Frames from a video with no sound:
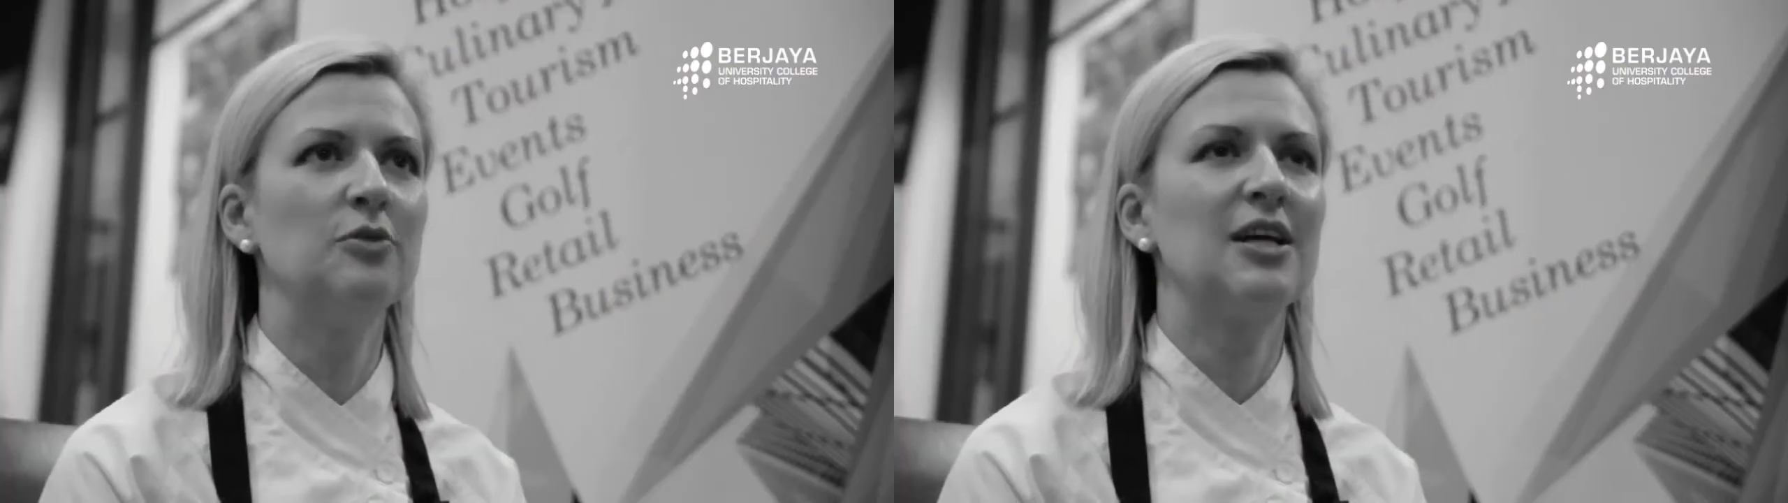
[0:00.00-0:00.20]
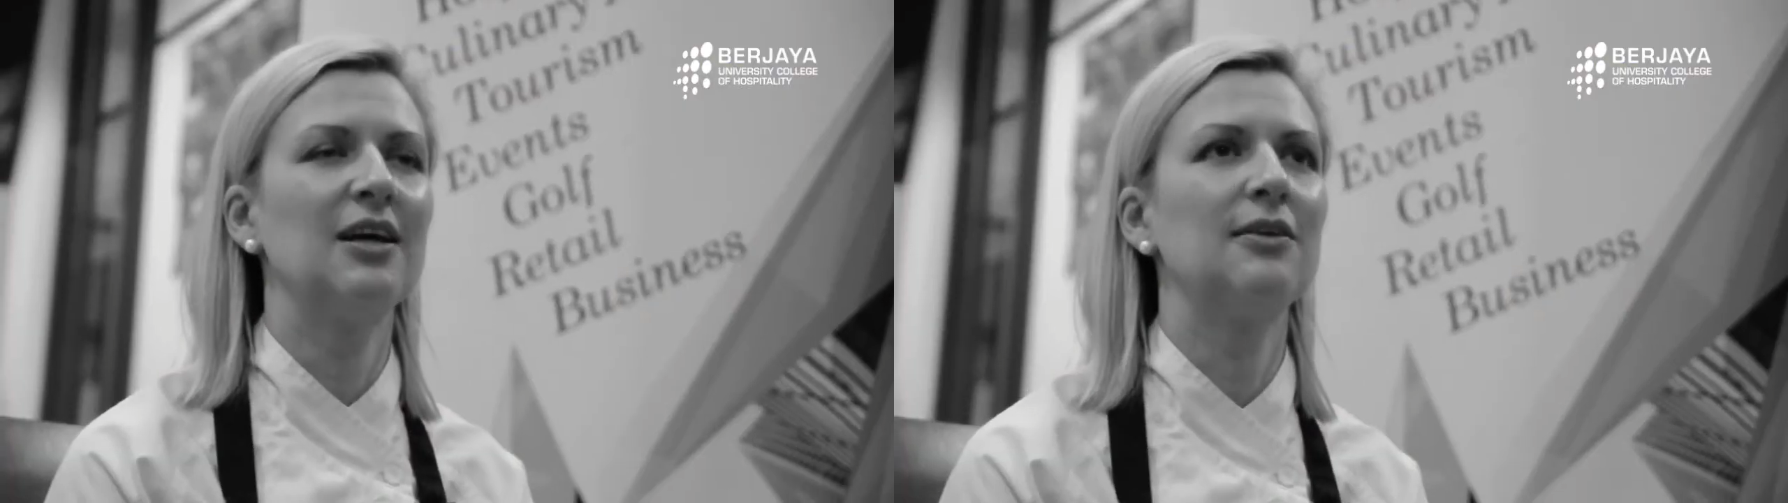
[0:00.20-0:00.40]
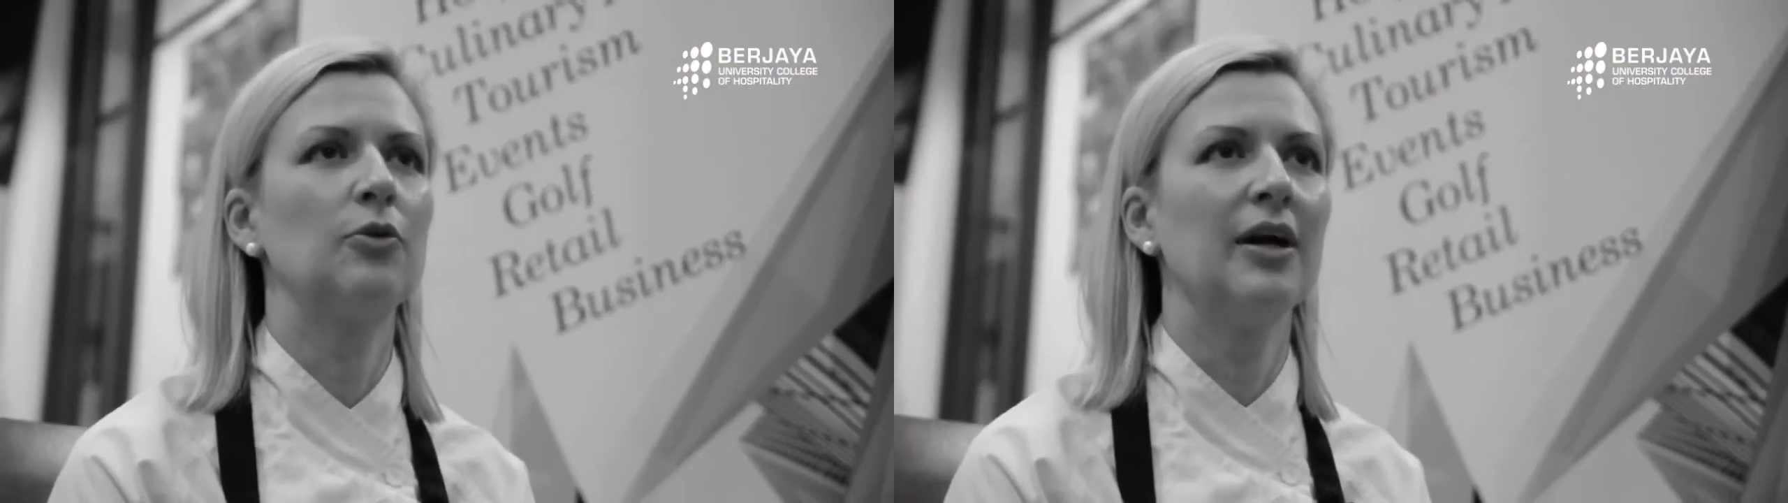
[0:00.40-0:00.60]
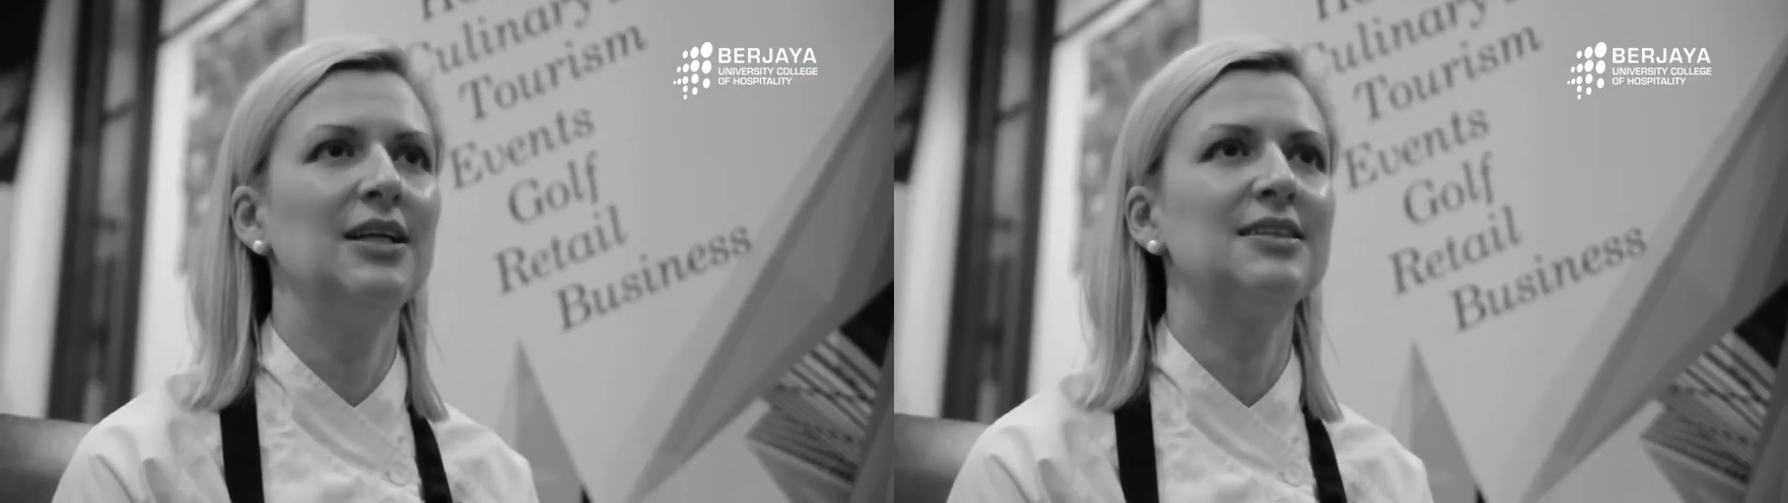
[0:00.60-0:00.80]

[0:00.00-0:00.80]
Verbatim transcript: take great